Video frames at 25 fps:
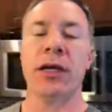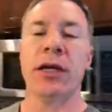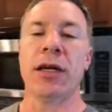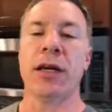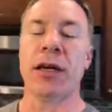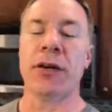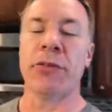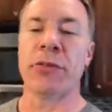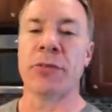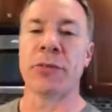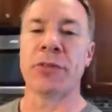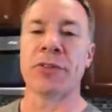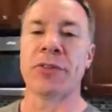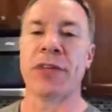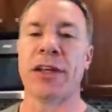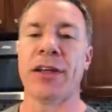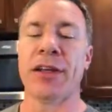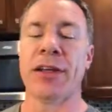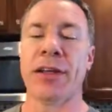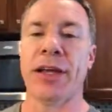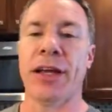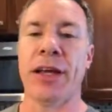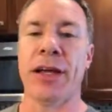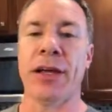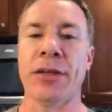Everyone's
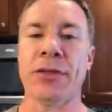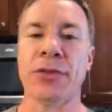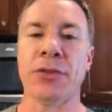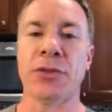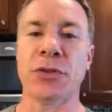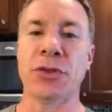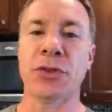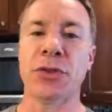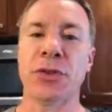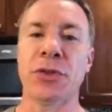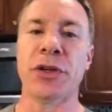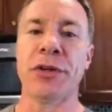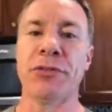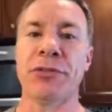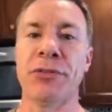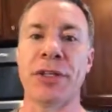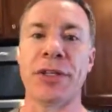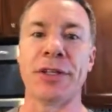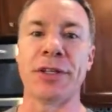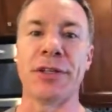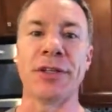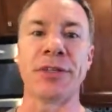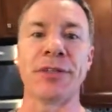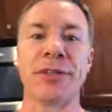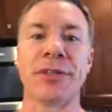out of the house, so I
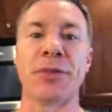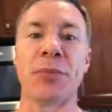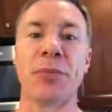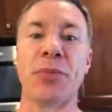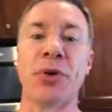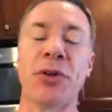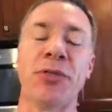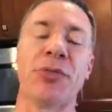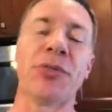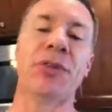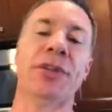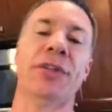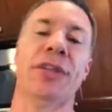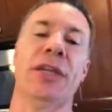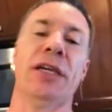figured this is a perfect